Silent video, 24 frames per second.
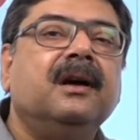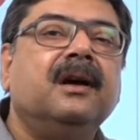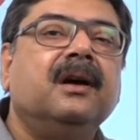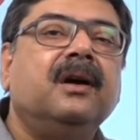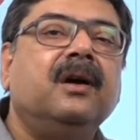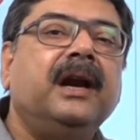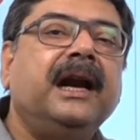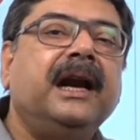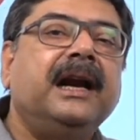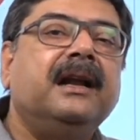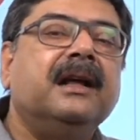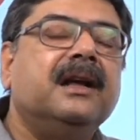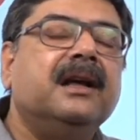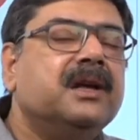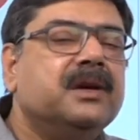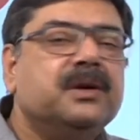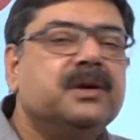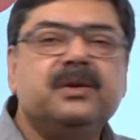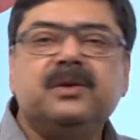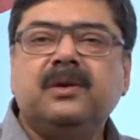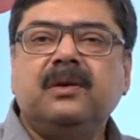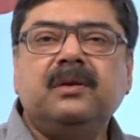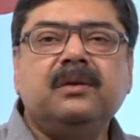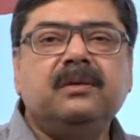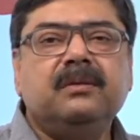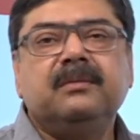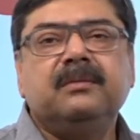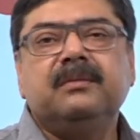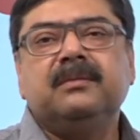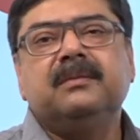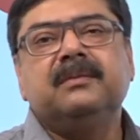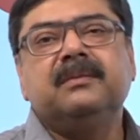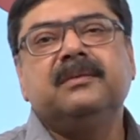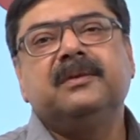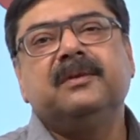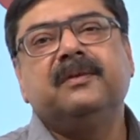Alright, so
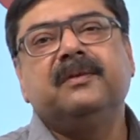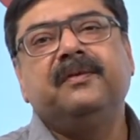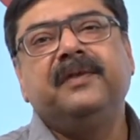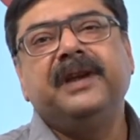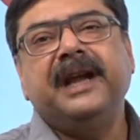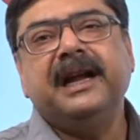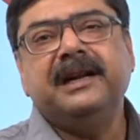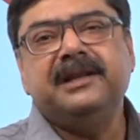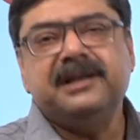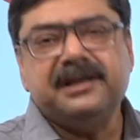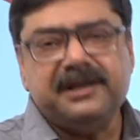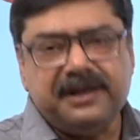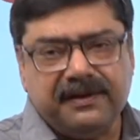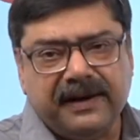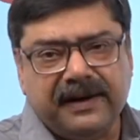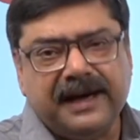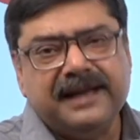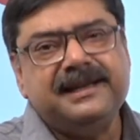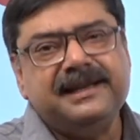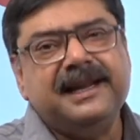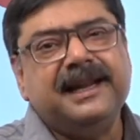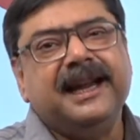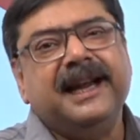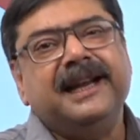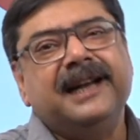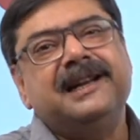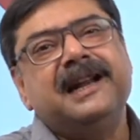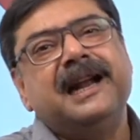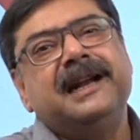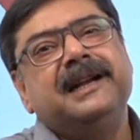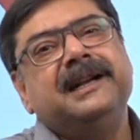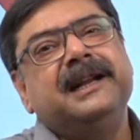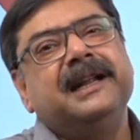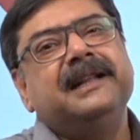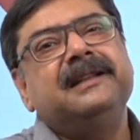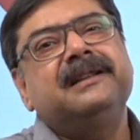we are just revising 8th,
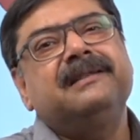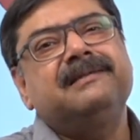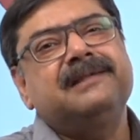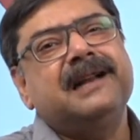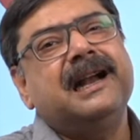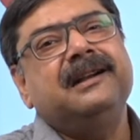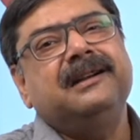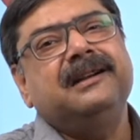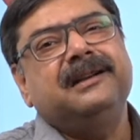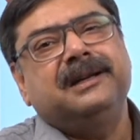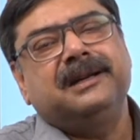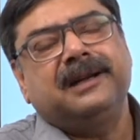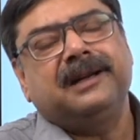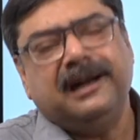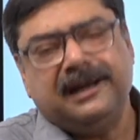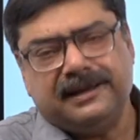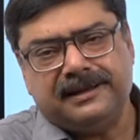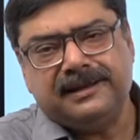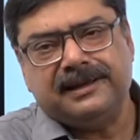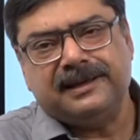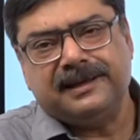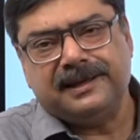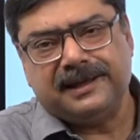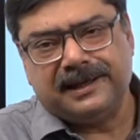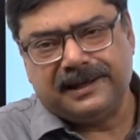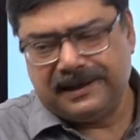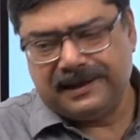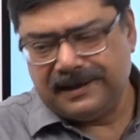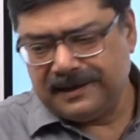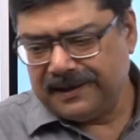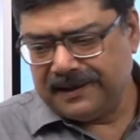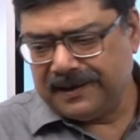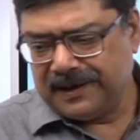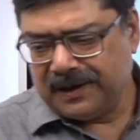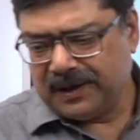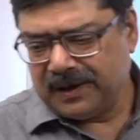9th, 10th standard classes.
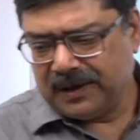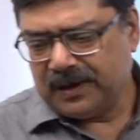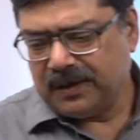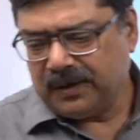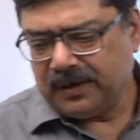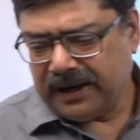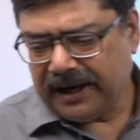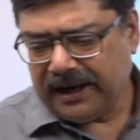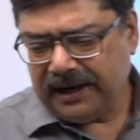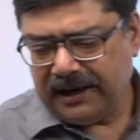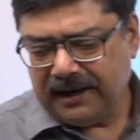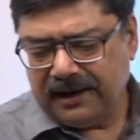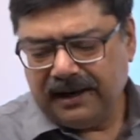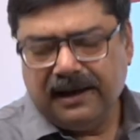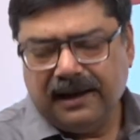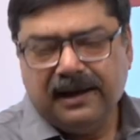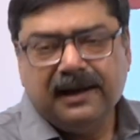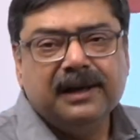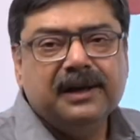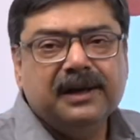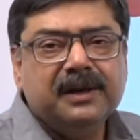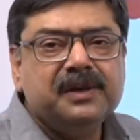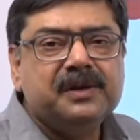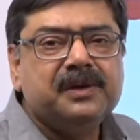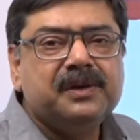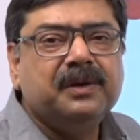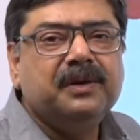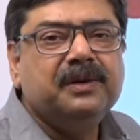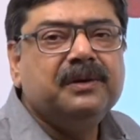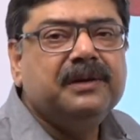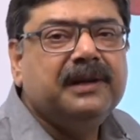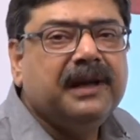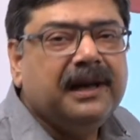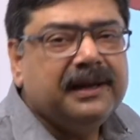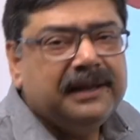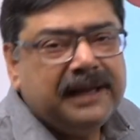Okay,
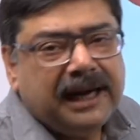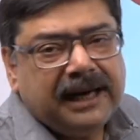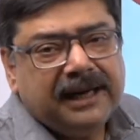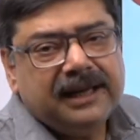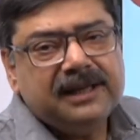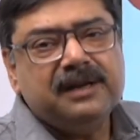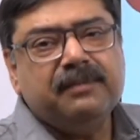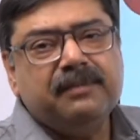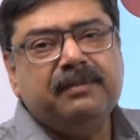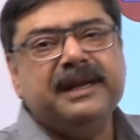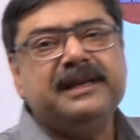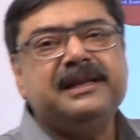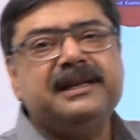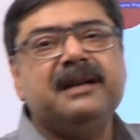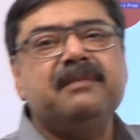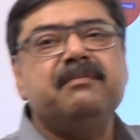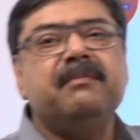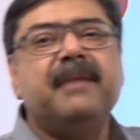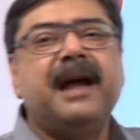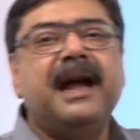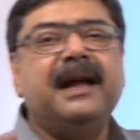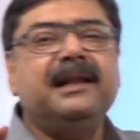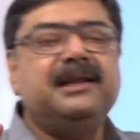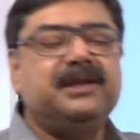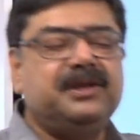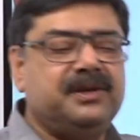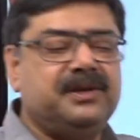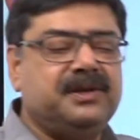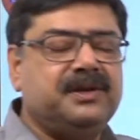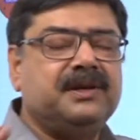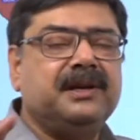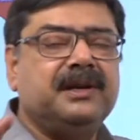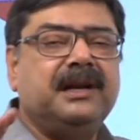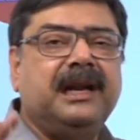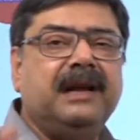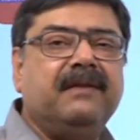so that is the basic maths
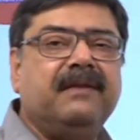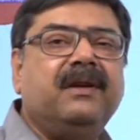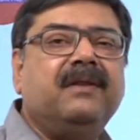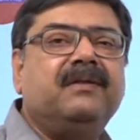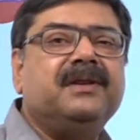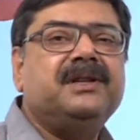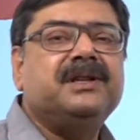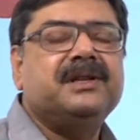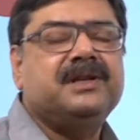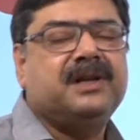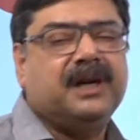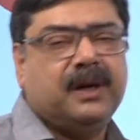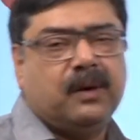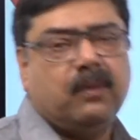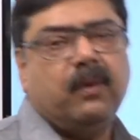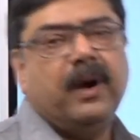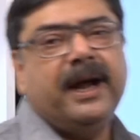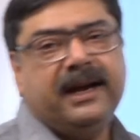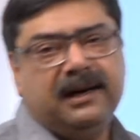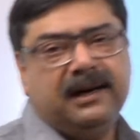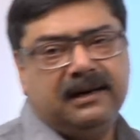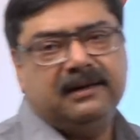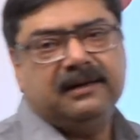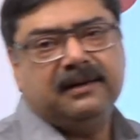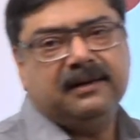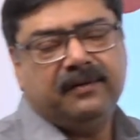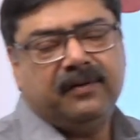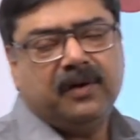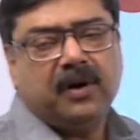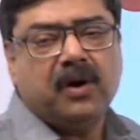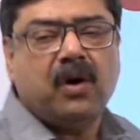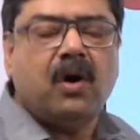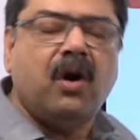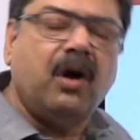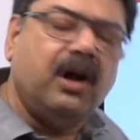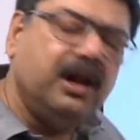level which is required for
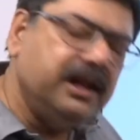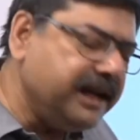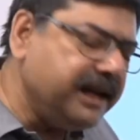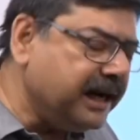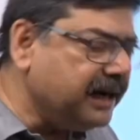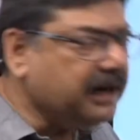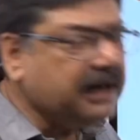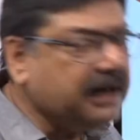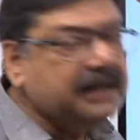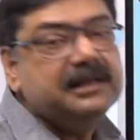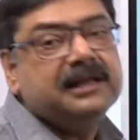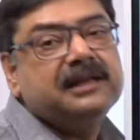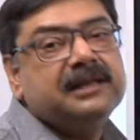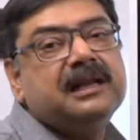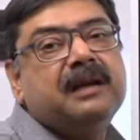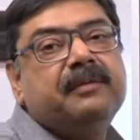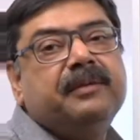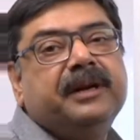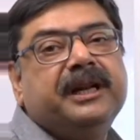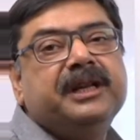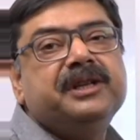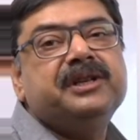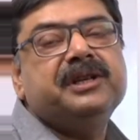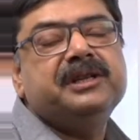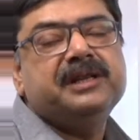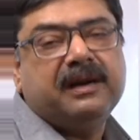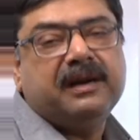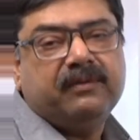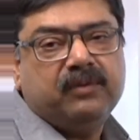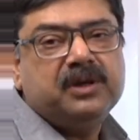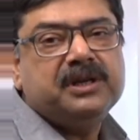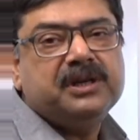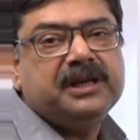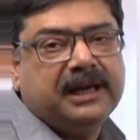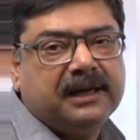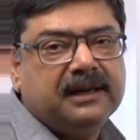all the entrance examinations, I
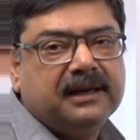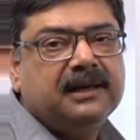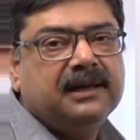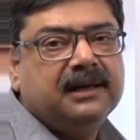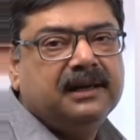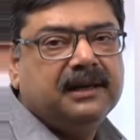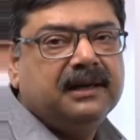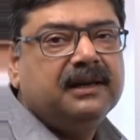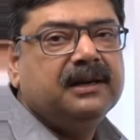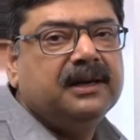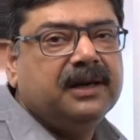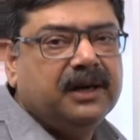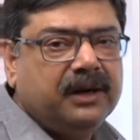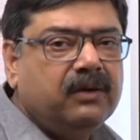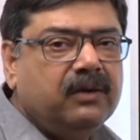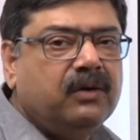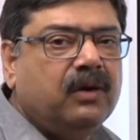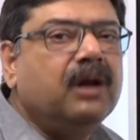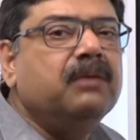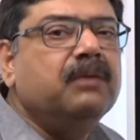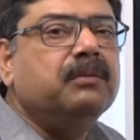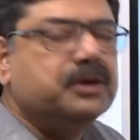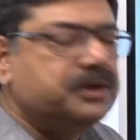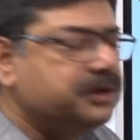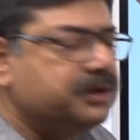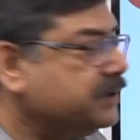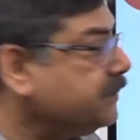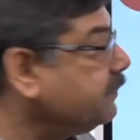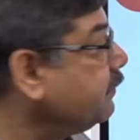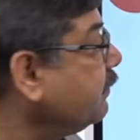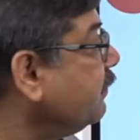would say, almost.